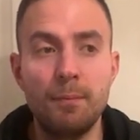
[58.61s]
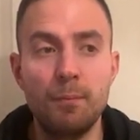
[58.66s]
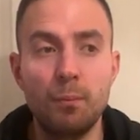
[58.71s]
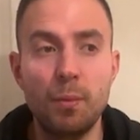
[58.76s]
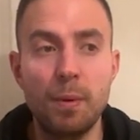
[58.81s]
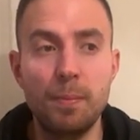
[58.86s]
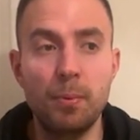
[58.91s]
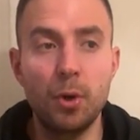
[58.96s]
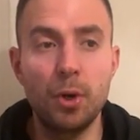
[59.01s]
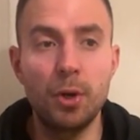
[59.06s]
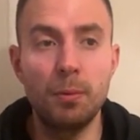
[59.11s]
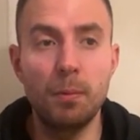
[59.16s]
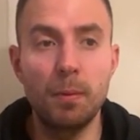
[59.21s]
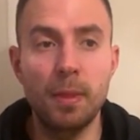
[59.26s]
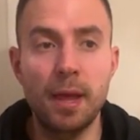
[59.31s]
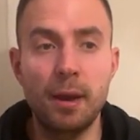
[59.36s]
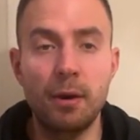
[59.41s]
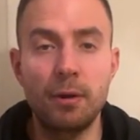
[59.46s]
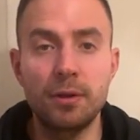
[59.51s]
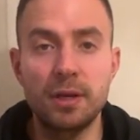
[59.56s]
We're putting up
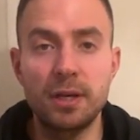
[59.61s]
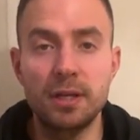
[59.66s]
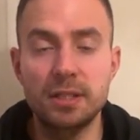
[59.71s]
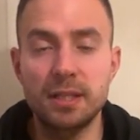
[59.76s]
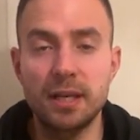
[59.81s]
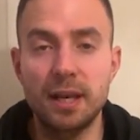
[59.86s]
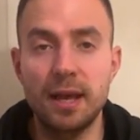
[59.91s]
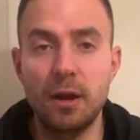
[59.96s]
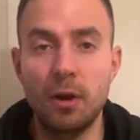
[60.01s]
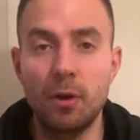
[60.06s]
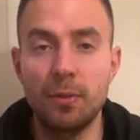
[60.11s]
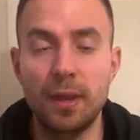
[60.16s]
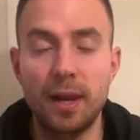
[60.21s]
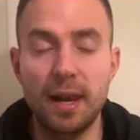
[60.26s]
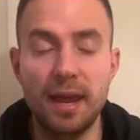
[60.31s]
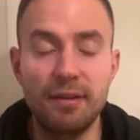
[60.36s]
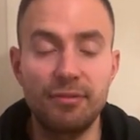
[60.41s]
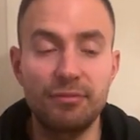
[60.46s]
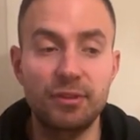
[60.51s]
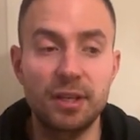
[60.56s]
there as the on the
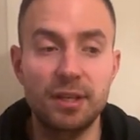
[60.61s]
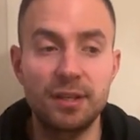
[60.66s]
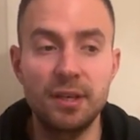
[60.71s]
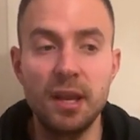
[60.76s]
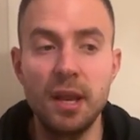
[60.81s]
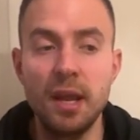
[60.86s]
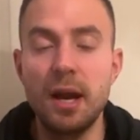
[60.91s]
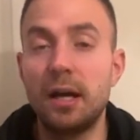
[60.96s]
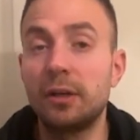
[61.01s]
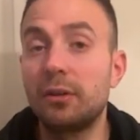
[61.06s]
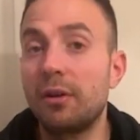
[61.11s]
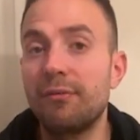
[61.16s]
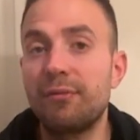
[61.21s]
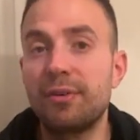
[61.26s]
left, and I don't